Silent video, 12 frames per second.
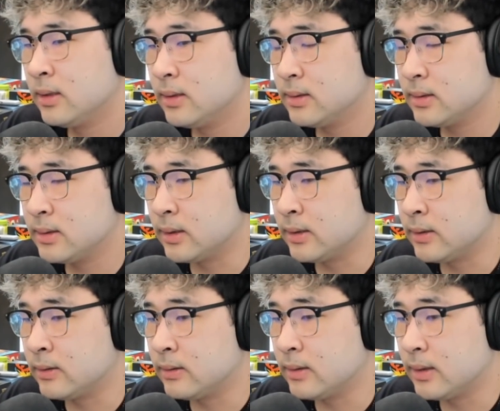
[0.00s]

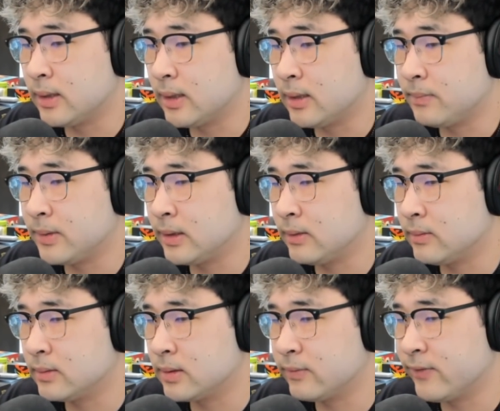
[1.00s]
So, but
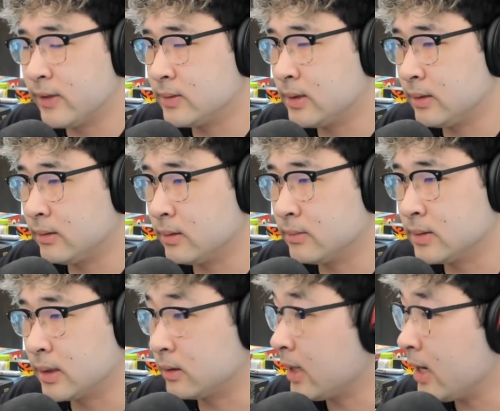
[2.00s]
the vet was saying, I was
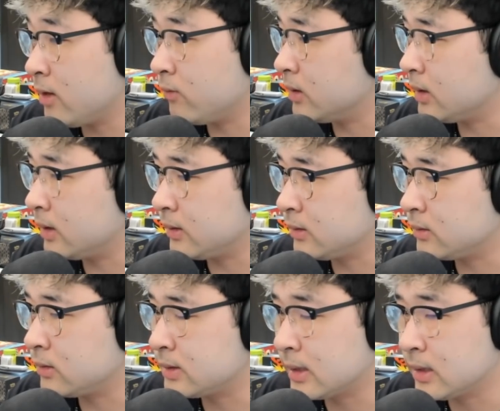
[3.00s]
like, yeah, well, I mean,
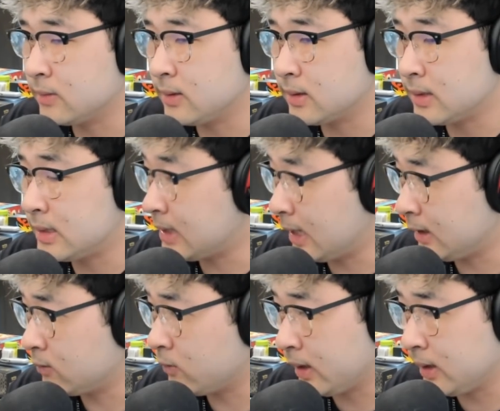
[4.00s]
you're telling me that he's
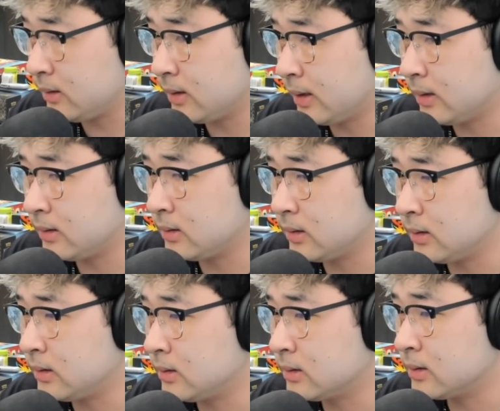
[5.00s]
gaining weight and
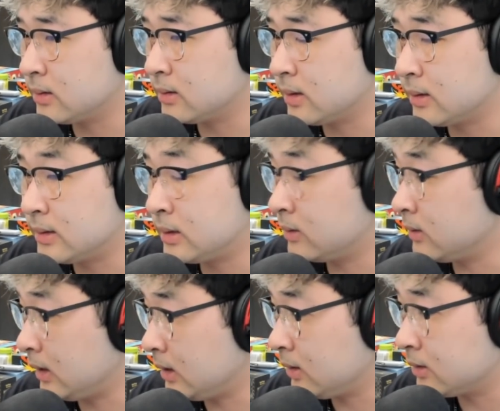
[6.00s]
he is still
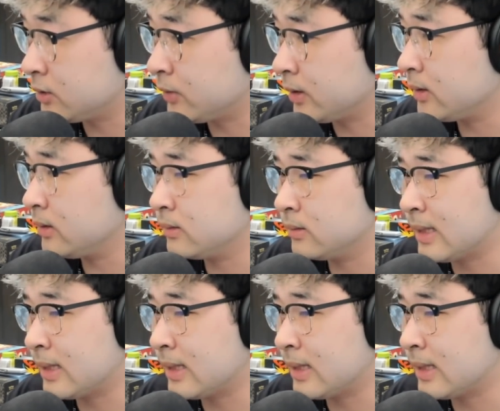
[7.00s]
eating and drinking.